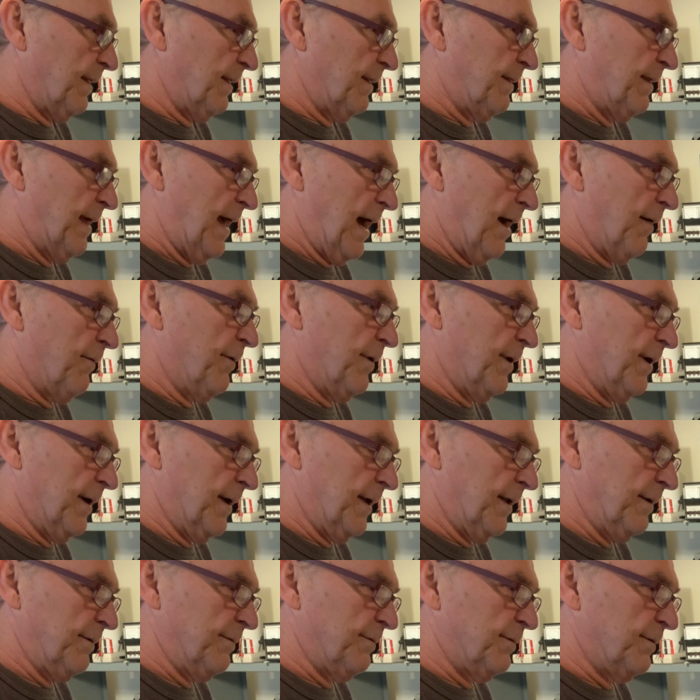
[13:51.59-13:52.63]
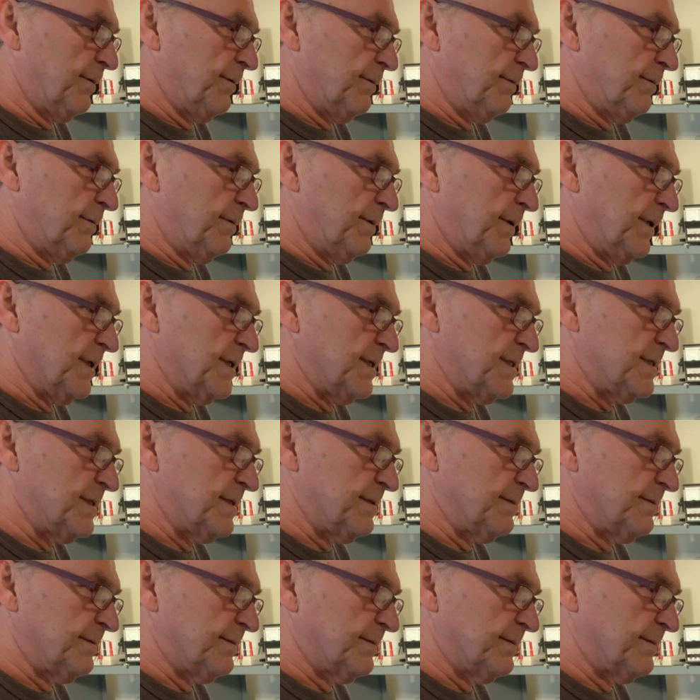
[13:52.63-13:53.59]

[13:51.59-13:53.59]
that one was